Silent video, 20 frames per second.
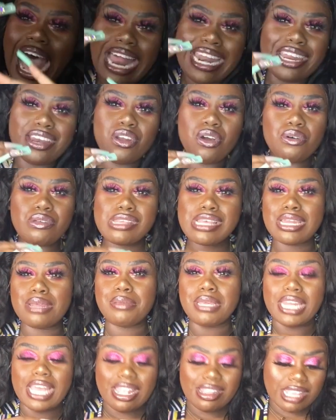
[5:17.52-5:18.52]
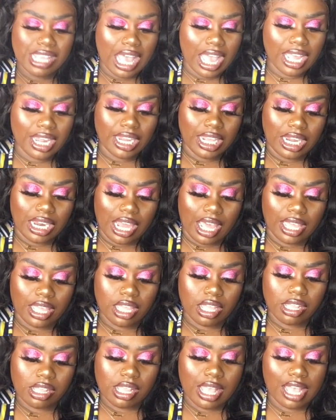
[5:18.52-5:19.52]
I didn't know it was gonna be that tiny. Like,
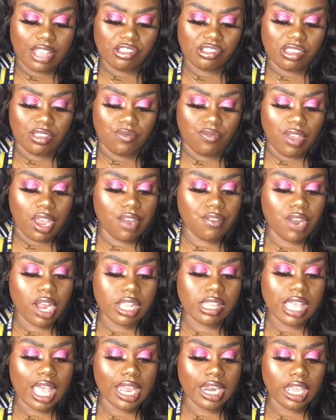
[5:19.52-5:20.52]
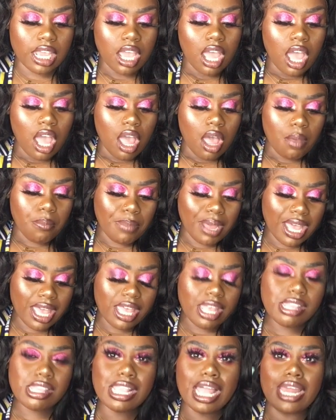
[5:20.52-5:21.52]
it's actually very, very tiny,
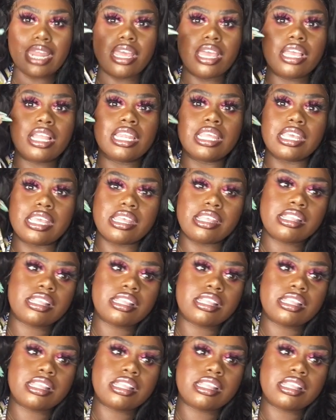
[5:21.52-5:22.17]
but it's not ugly.